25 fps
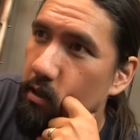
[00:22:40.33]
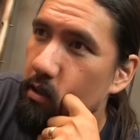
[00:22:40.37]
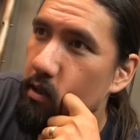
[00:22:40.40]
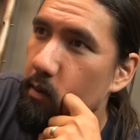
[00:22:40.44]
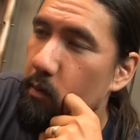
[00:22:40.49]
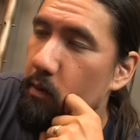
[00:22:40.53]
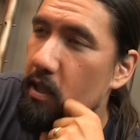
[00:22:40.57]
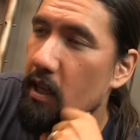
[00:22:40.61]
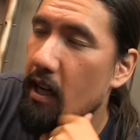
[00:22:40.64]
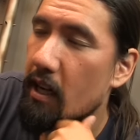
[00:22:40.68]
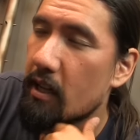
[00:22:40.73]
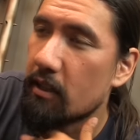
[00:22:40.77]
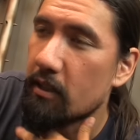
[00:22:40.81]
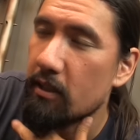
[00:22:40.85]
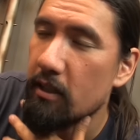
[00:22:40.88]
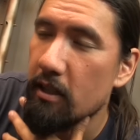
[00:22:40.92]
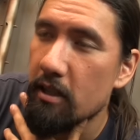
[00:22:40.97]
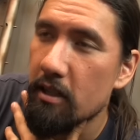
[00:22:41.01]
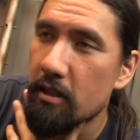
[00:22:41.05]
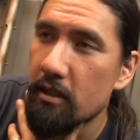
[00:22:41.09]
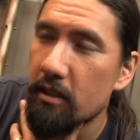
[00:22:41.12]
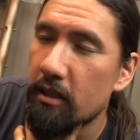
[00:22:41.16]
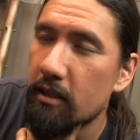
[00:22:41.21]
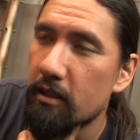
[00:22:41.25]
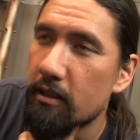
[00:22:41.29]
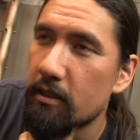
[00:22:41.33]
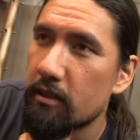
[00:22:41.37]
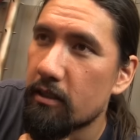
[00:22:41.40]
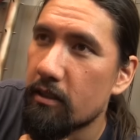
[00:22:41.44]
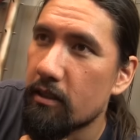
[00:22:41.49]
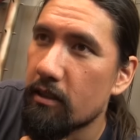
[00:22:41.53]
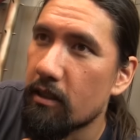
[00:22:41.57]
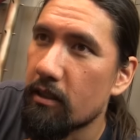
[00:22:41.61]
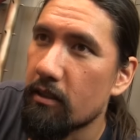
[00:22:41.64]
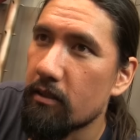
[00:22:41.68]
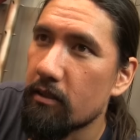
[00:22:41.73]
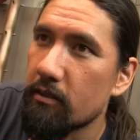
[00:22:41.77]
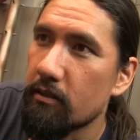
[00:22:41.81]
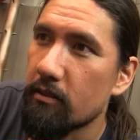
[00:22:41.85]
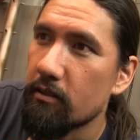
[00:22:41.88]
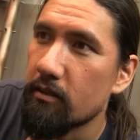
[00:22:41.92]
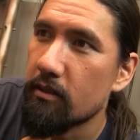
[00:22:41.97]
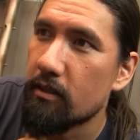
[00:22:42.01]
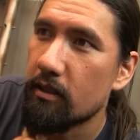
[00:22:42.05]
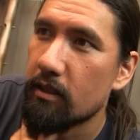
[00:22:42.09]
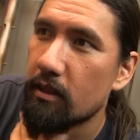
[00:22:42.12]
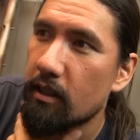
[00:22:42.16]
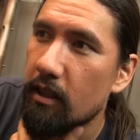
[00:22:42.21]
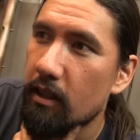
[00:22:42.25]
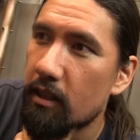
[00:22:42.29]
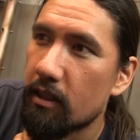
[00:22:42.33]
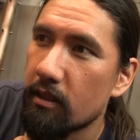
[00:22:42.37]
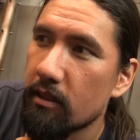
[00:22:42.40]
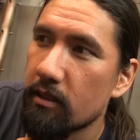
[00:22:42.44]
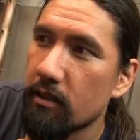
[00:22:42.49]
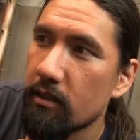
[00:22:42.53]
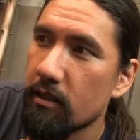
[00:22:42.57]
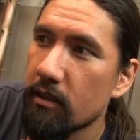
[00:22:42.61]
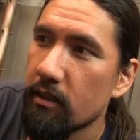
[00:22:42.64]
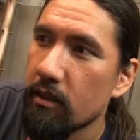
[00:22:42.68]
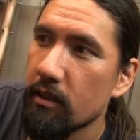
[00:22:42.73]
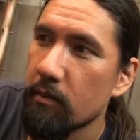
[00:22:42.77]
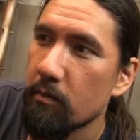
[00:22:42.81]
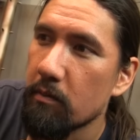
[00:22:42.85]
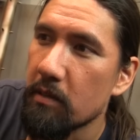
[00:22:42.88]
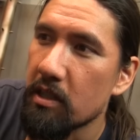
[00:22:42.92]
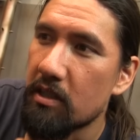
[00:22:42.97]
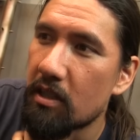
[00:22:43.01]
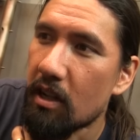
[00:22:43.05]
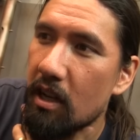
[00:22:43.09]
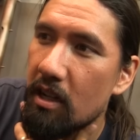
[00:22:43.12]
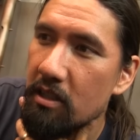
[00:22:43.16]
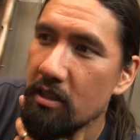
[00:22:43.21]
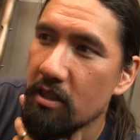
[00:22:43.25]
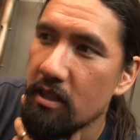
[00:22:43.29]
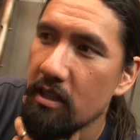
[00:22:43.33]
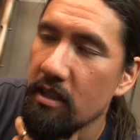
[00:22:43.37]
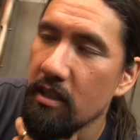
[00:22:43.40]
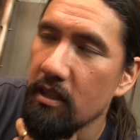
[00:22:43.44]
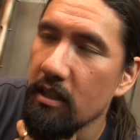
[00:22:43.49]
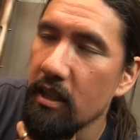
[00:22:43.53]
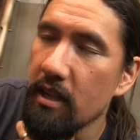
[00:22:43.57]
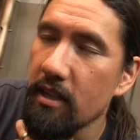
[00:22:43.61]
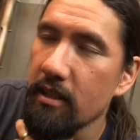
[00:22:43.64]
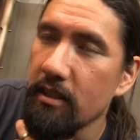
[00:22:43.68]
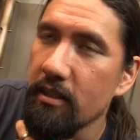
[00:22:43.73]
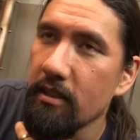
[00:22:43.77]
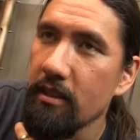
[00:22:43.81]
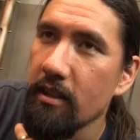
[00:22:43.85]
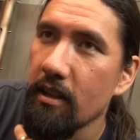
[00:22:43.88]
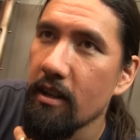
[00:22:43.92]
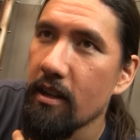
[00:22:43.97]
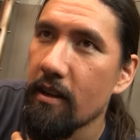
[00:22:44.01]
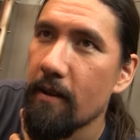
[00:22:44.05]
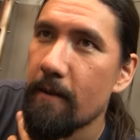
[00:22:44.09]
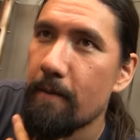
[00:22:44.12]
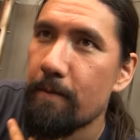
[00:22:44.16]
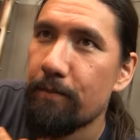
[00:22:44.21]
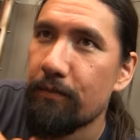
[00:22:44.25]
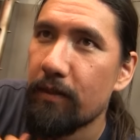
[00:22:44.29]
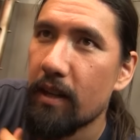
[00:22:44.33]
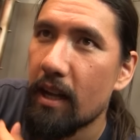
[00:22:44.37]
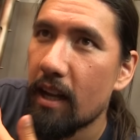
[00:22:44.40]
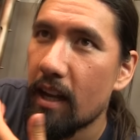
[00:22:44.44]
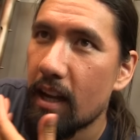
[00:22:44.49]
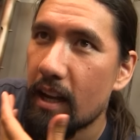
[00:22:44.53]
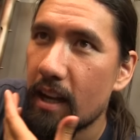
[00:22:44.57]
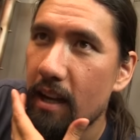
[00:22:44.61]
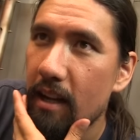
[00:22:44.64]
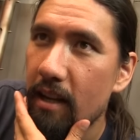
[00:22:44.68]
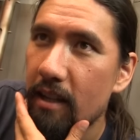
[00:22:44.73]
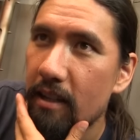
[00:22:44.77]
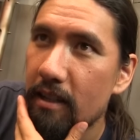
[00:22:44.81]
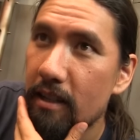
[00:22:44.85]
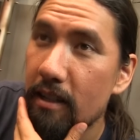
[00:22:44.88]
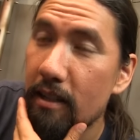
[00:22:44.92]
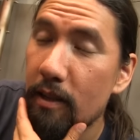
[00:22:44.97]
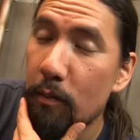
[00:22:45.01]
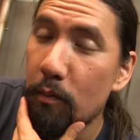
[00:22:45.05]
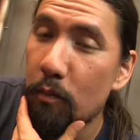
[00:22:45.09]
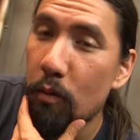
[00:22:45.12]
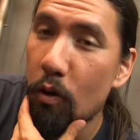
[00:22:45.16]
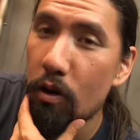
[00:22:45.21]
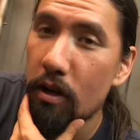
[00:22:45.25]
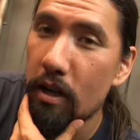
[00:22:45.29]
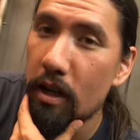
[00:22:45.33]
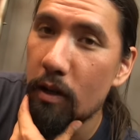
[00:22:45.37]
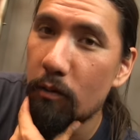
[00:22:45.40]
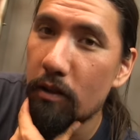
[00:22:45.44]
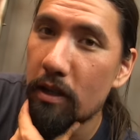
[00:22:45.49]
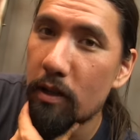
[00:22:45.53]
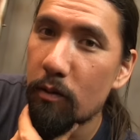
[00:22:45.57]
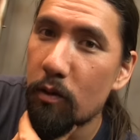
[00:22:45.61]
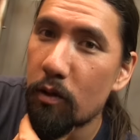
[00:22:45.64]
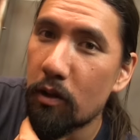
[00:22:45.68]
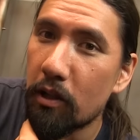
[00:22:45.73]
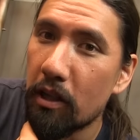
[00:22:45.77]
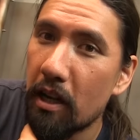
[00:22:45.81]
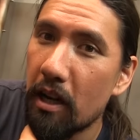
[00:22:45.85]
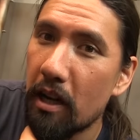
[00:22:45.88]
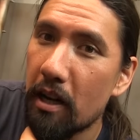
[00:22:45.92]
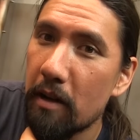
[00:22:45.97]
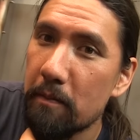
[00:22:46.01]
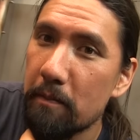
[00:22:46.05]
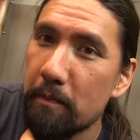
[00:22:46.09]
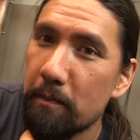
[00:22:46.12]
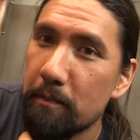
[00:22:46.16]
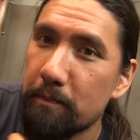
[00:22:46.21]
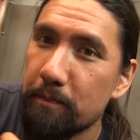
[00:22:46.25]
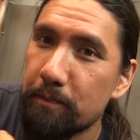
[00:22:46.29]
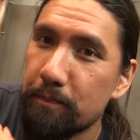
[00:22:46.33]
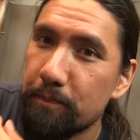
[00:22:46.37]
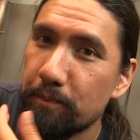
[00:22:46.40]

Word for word: some Tylenol and you know kind of massaged his legs. And in the morning when he woke up,